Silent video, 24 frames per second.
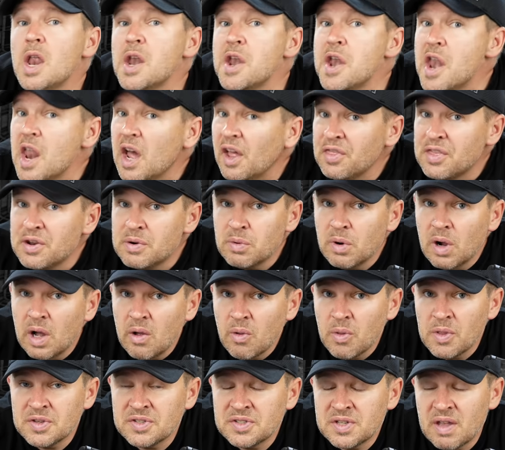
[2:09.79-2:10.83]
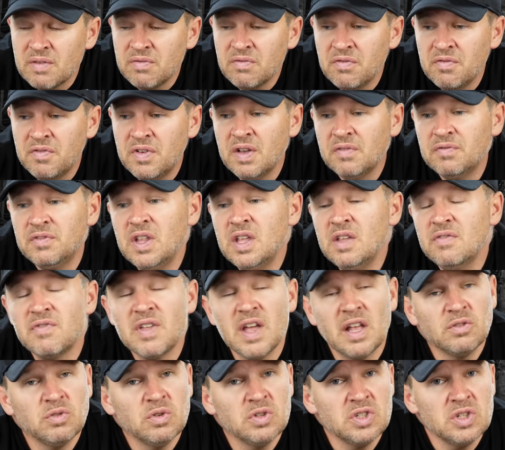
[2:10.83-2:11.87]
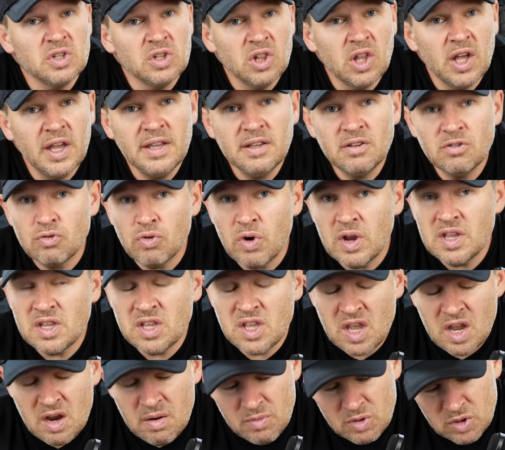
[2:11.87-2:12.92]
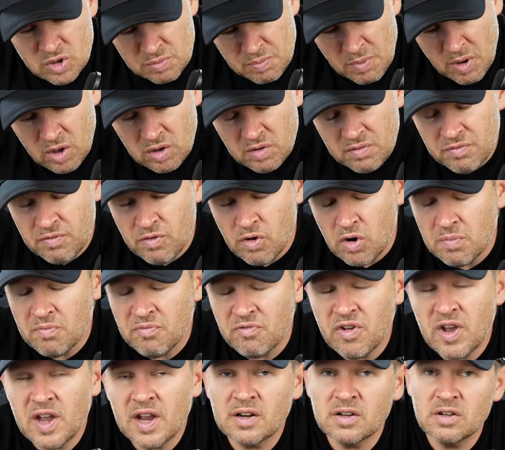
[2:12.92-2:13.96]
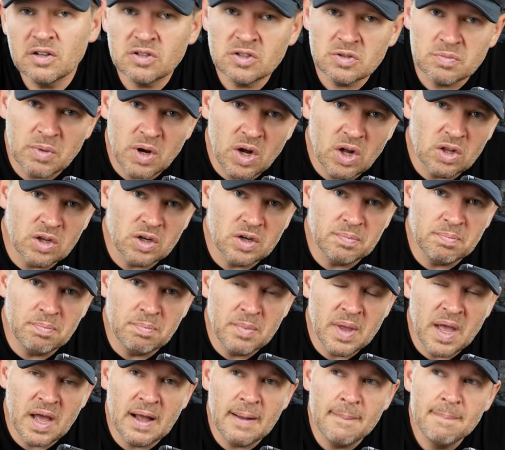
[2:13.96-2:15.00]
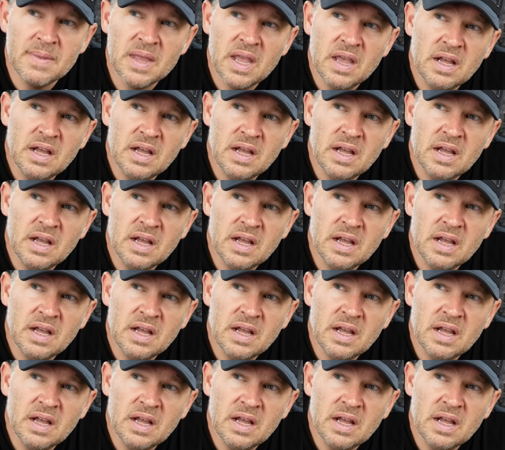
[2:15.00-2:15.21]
Nothing wrong with the seven fifty. If that's what you like, great camera, smaller form factor, smaller, uh,